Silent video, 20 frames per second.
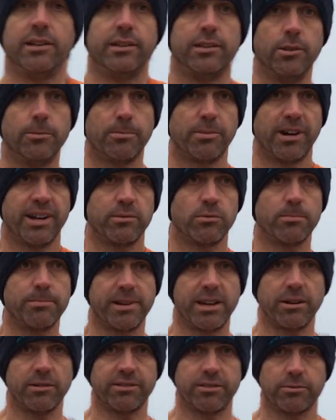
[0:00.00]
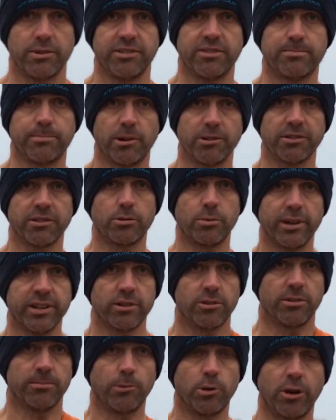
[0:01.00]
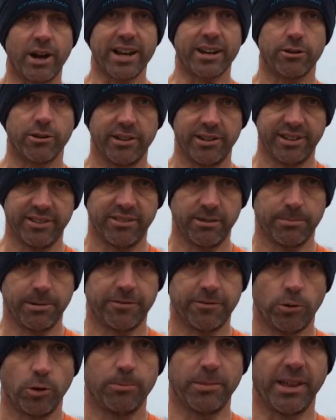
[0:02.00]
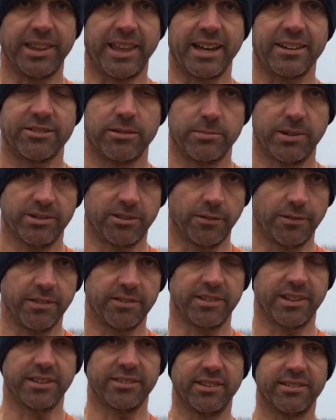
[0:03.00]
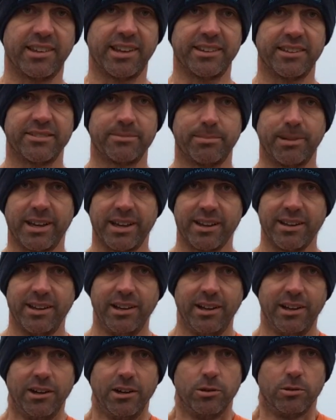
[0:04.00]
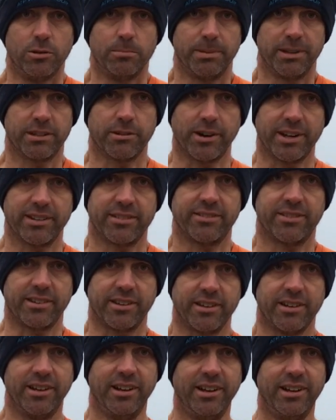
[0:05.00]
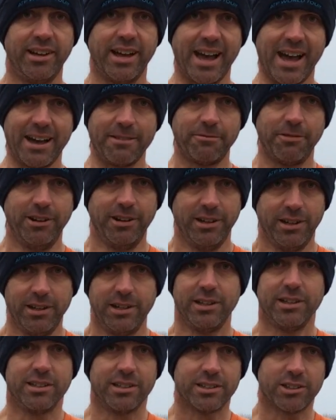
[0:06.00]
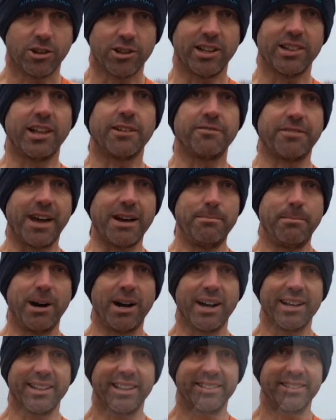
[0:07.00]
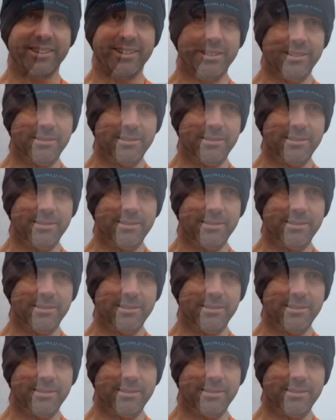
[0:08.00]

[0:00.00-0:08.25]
your brain will be able to respond quicker and more accurately to perform that action, which obviously as a tennis player will be great to have. Gotta love that myelin.